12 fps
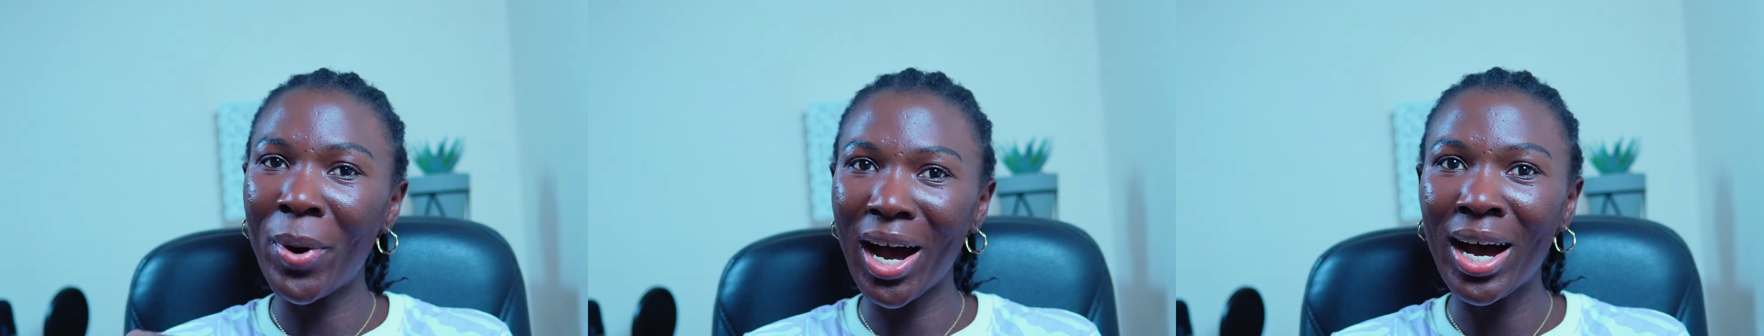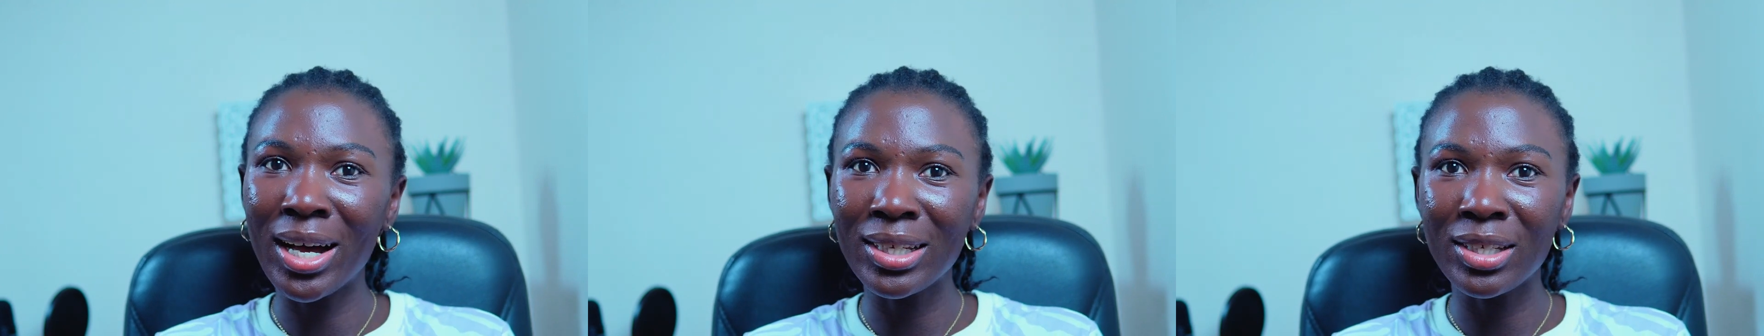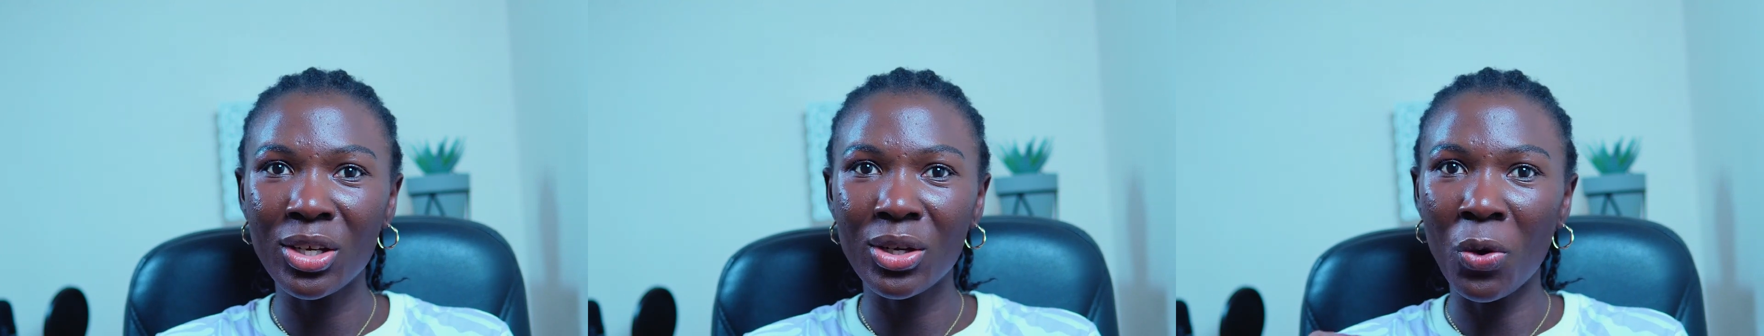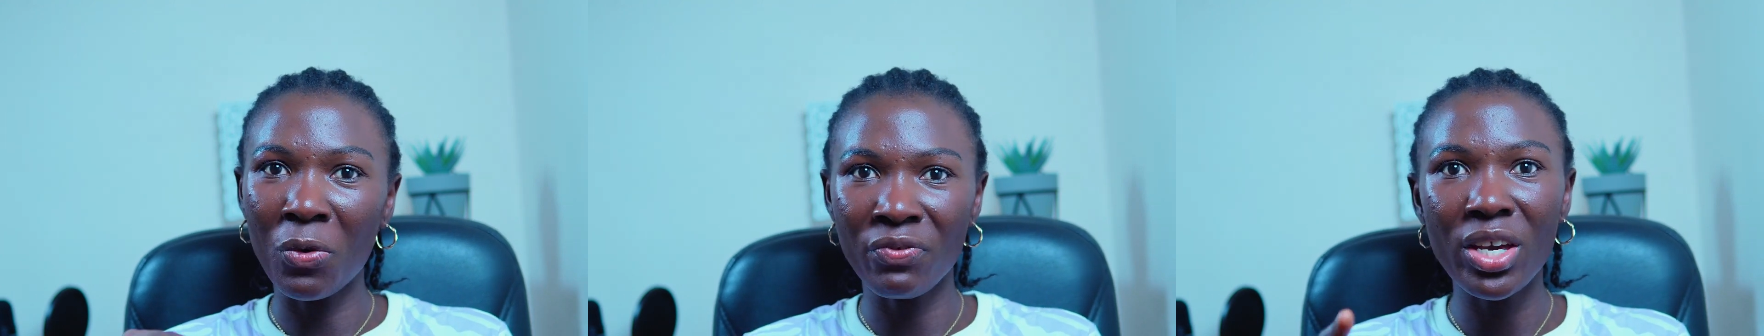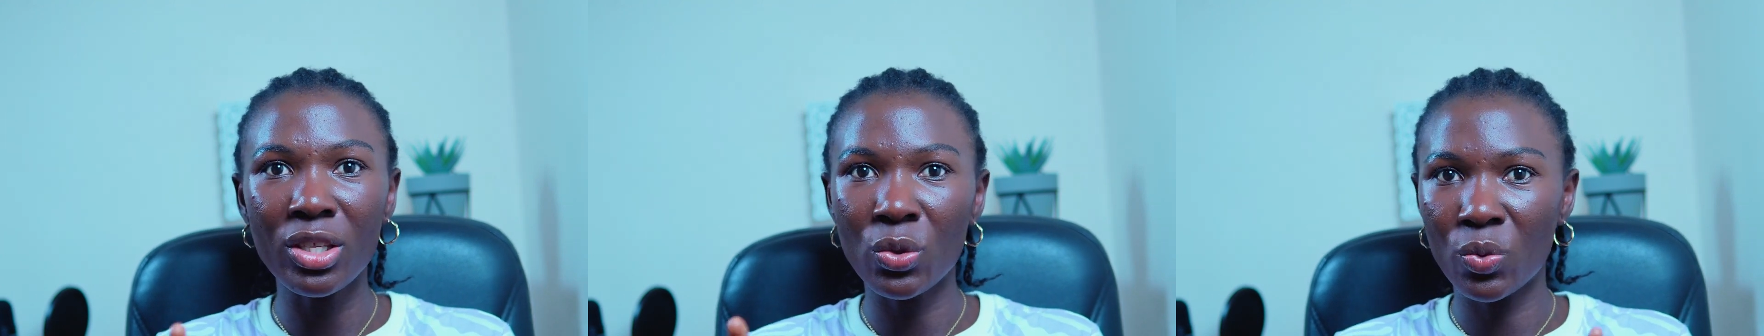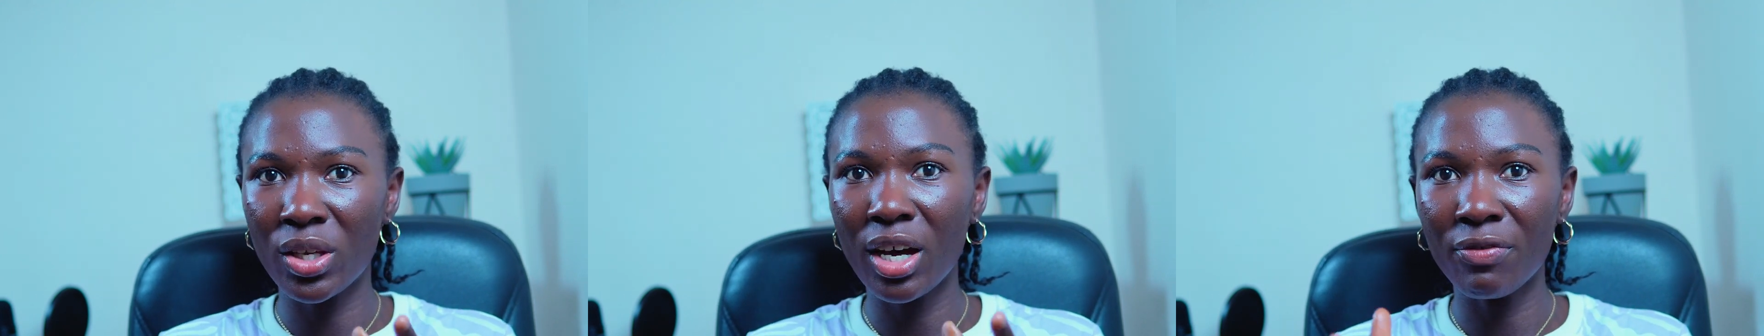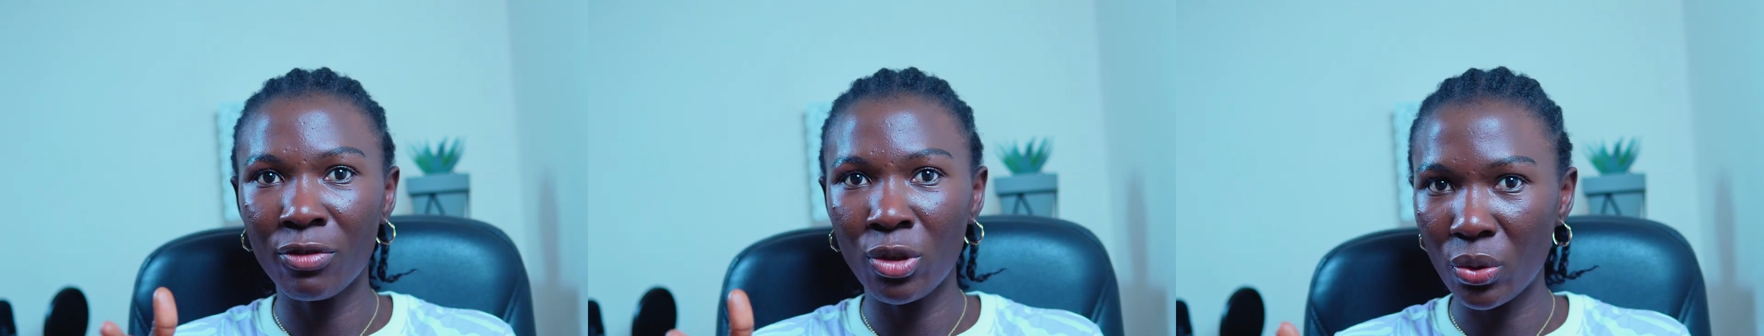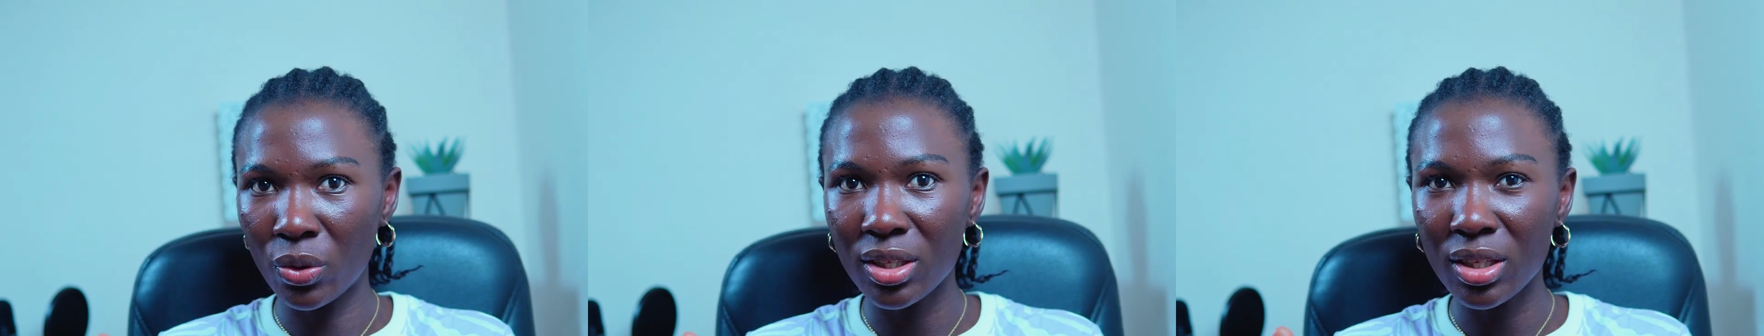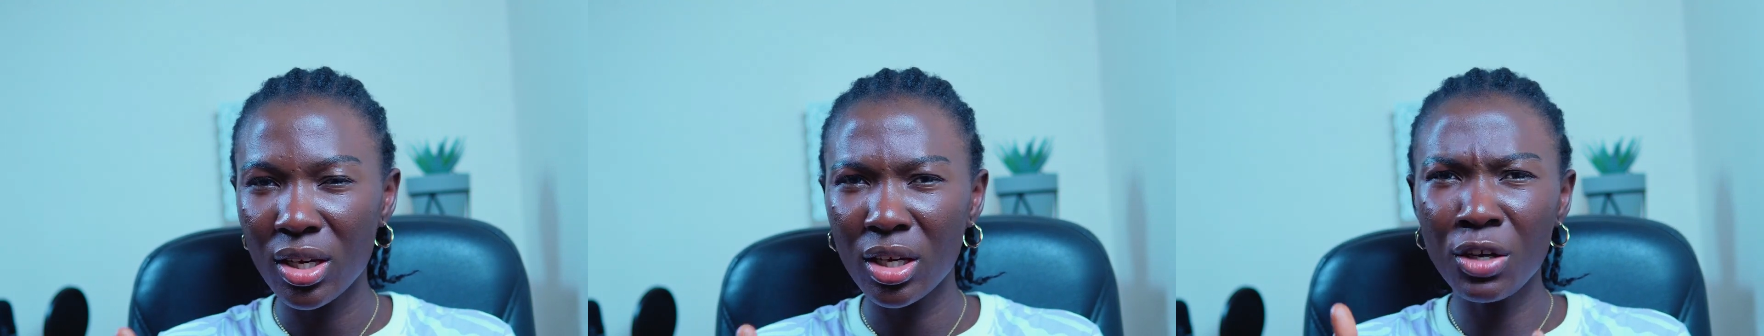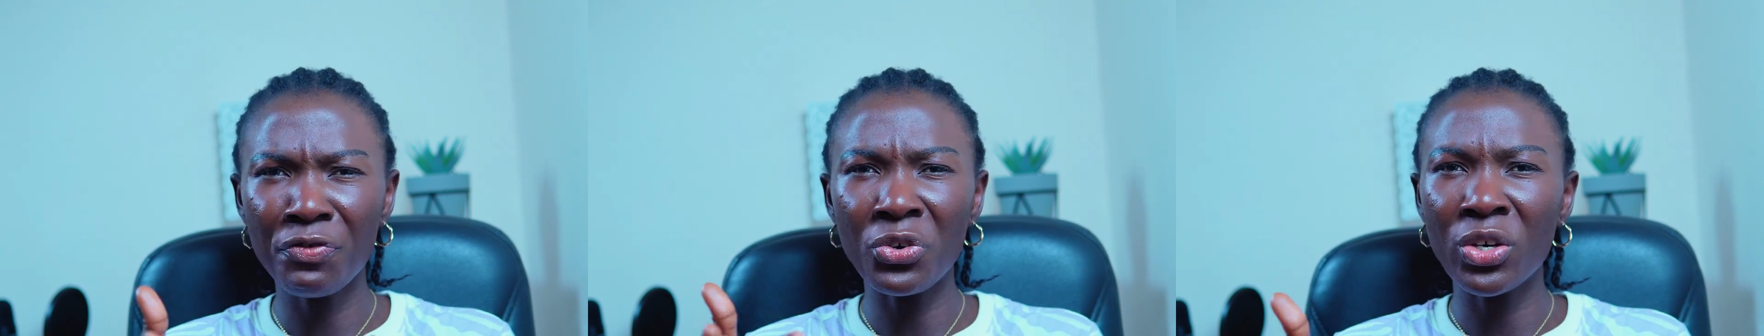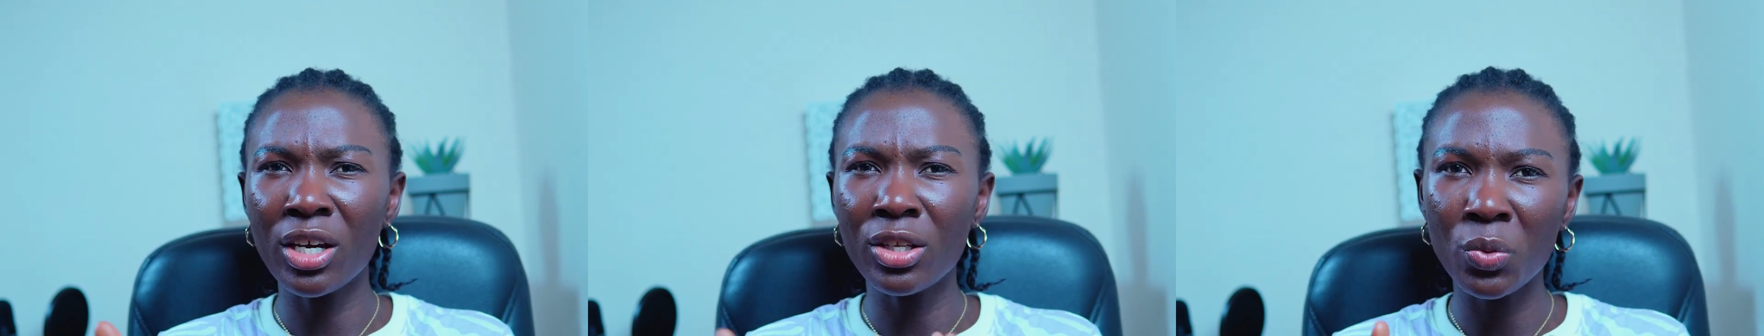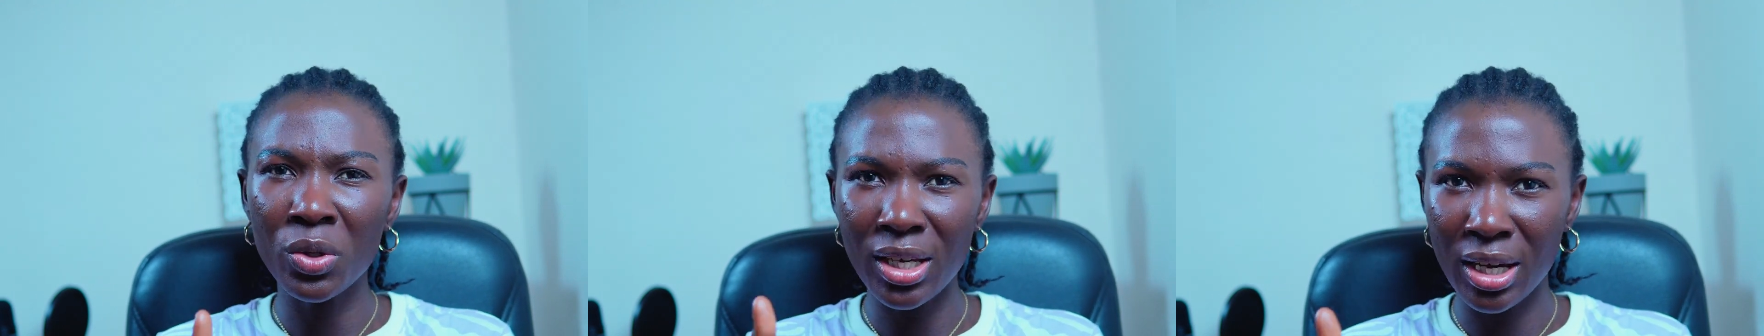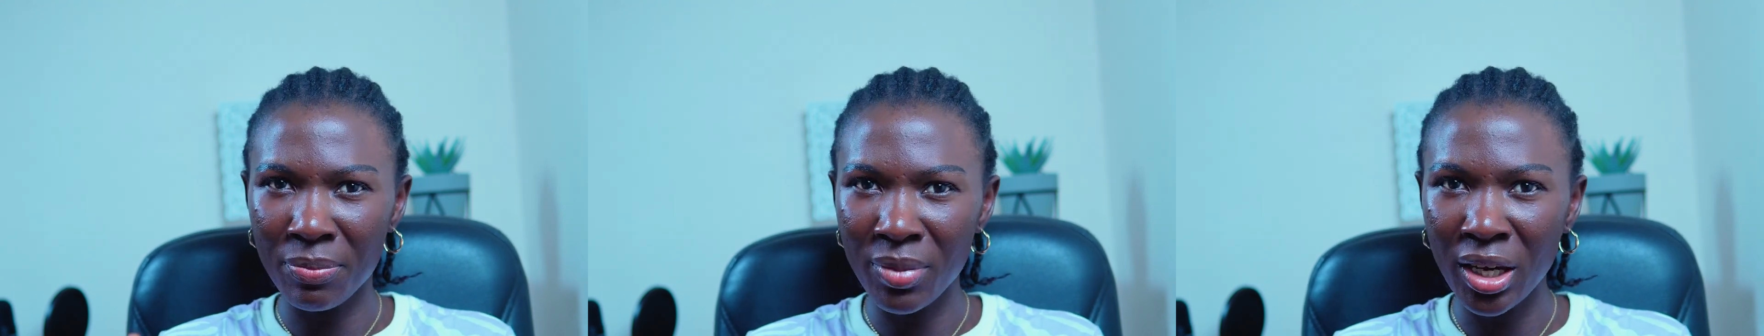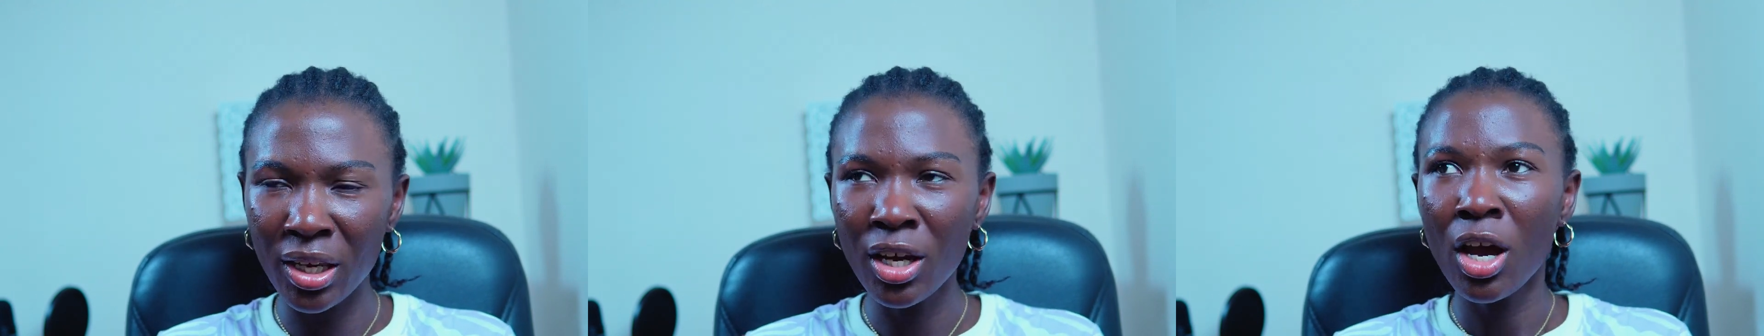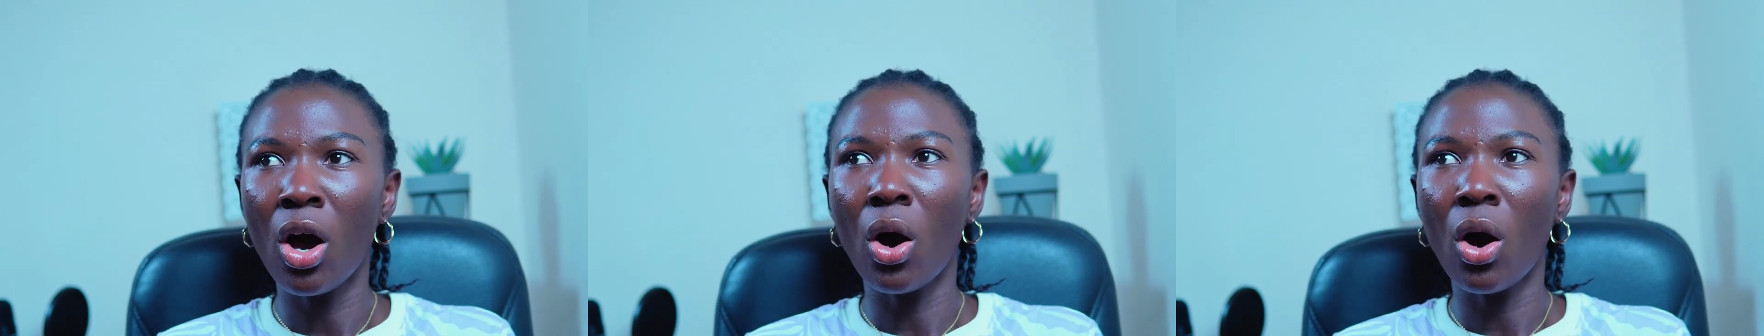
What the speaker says: bad the offense would have looked, if you get what I mean.